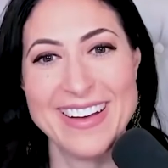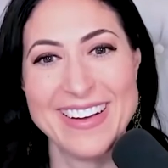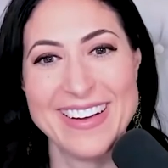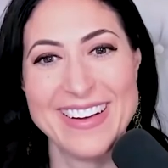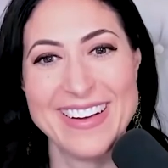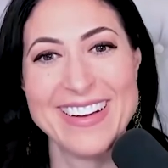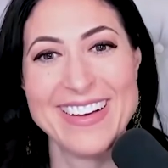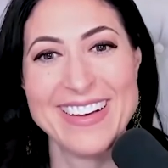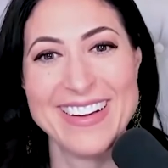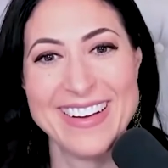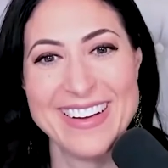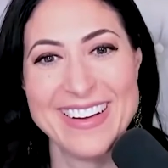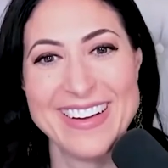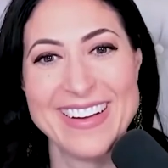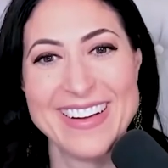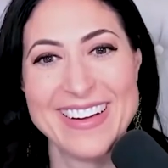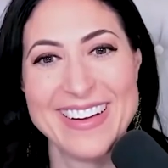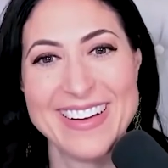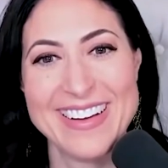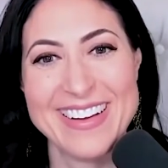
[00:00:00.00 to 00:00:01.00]

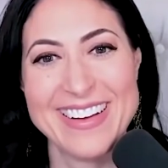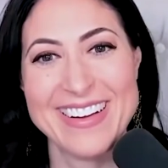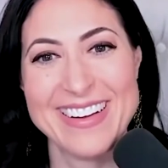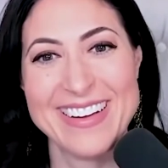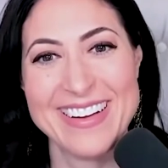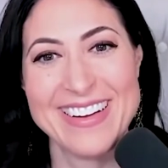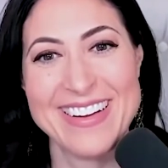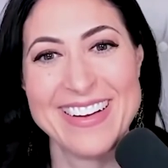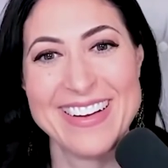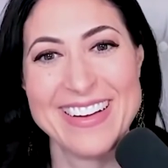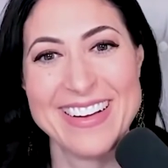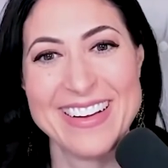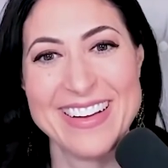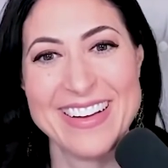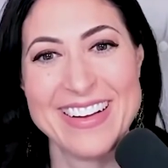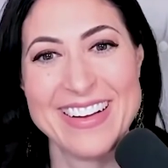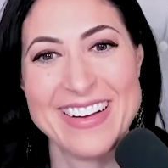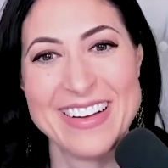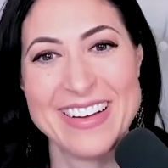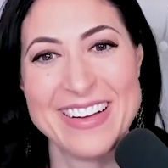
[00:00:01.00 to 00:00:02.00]

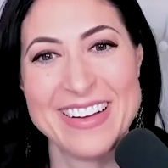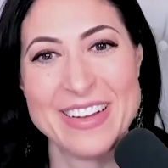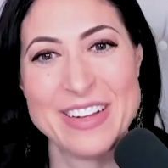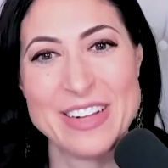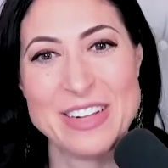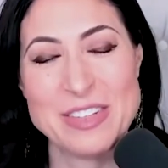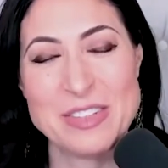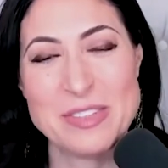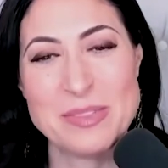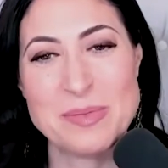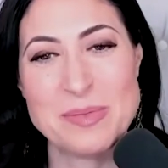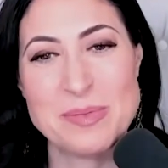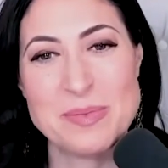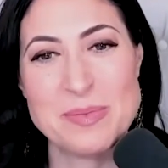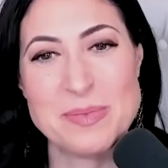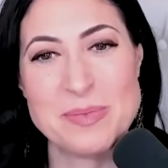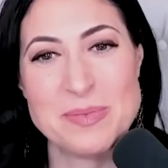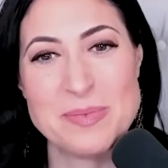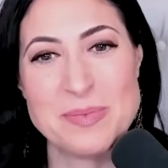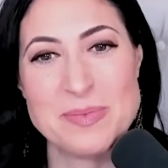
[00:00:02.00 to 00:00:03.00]

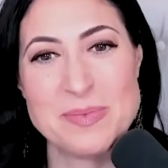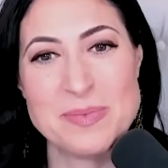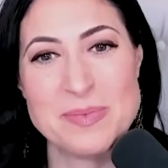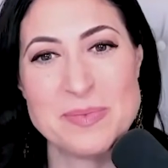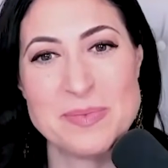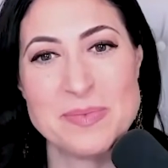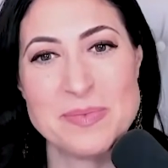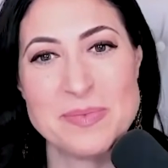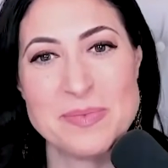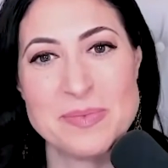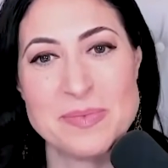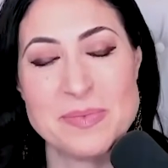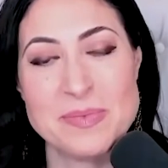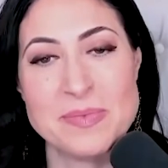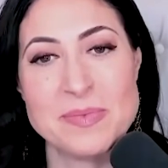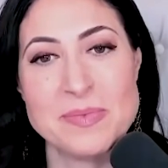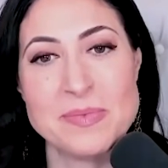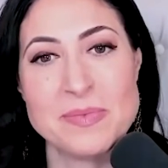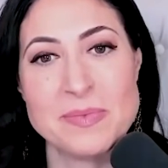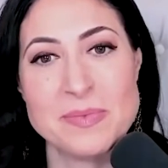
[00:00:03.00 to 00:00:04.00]

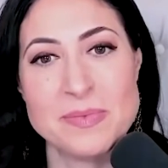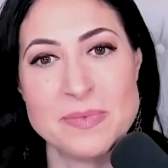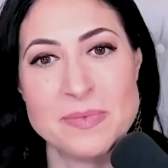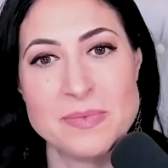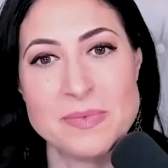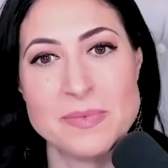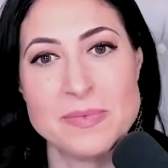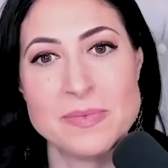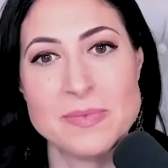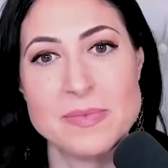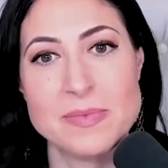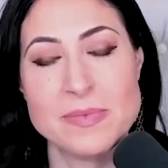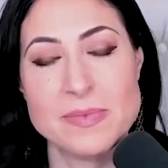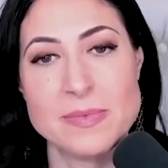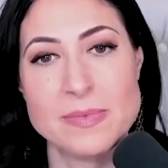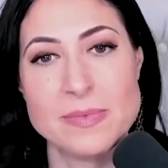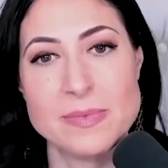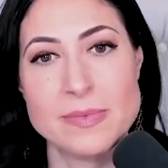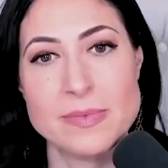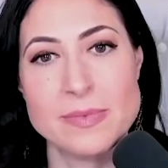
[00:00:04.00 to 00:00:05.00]

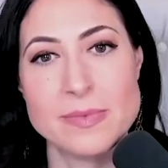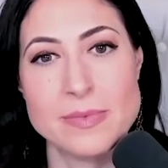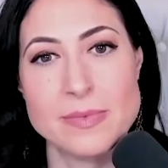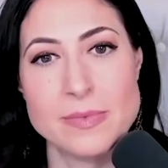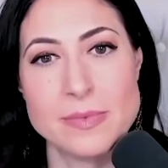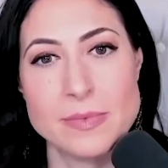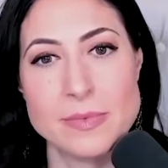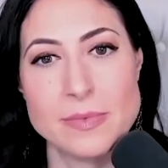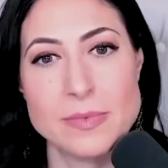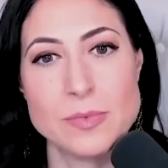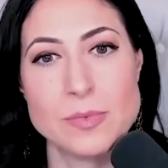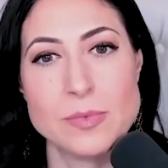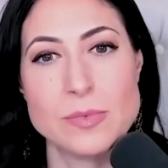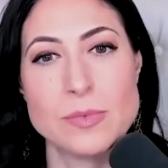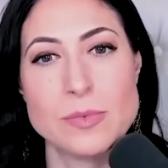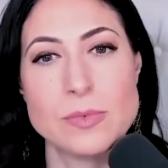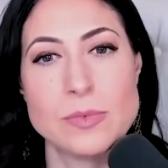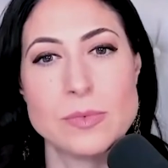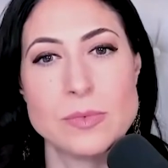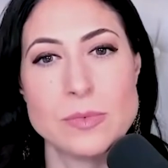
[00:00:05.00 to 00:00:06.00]

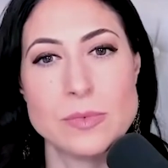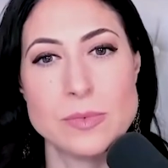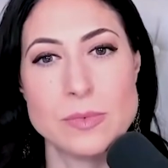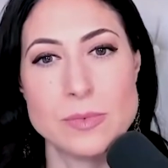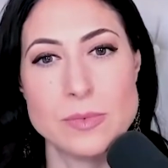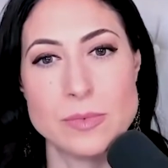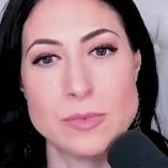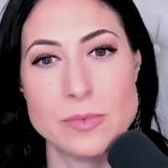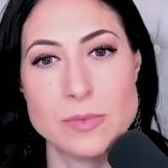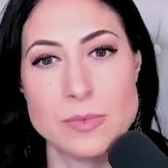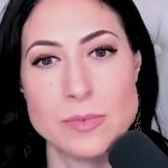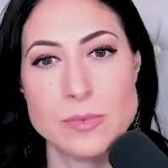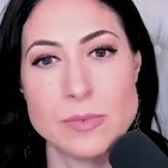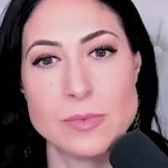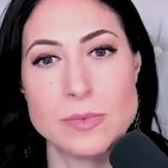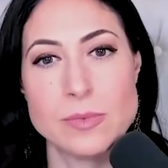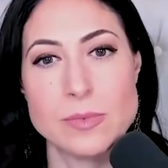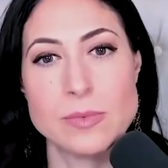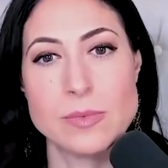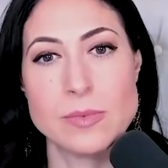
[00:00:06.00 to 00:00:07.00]

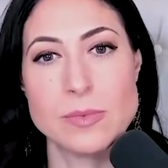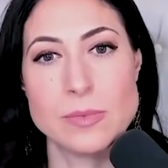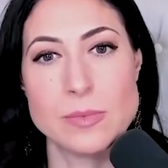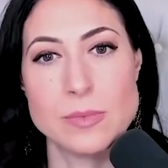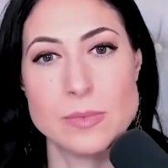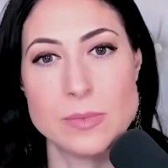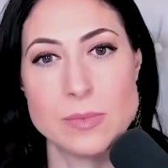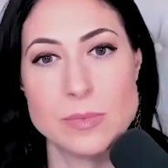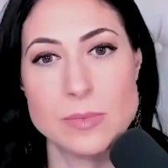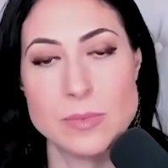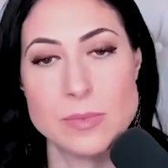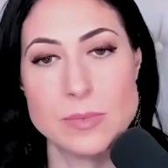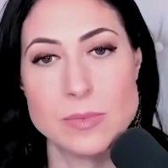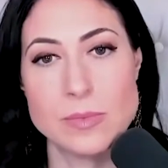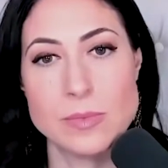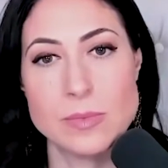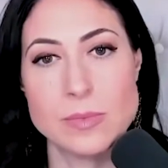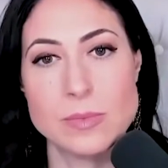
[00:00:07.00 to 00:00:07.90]
(silent)